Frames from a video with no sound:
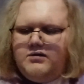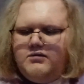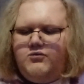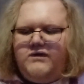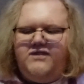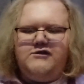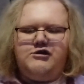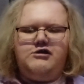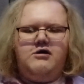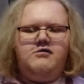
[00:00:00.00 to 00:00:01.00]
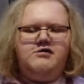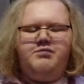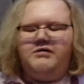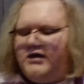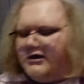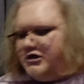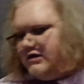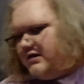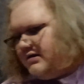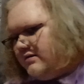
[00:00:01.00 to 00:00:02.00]
with the show's
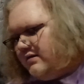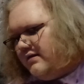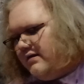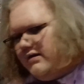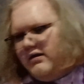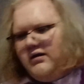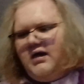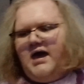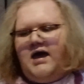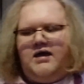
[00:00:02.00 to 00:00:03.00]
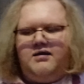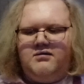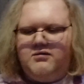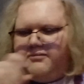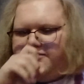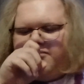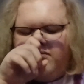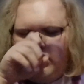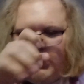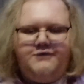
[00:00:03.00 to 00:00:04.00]
production, and
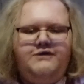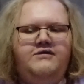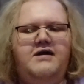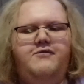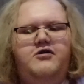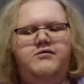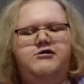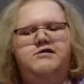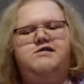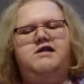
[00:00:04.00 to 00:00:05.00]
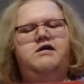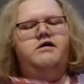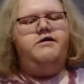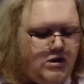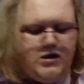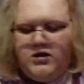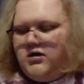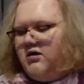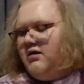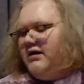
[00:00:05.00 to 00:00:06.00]
Cartoon Network was just like,
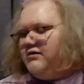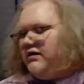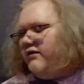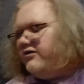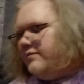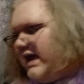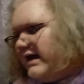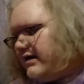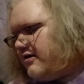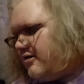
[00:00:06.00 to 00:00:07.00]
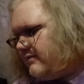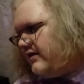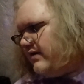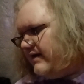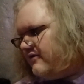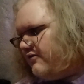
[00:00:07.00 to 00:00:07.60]
here's an ultimatum, you either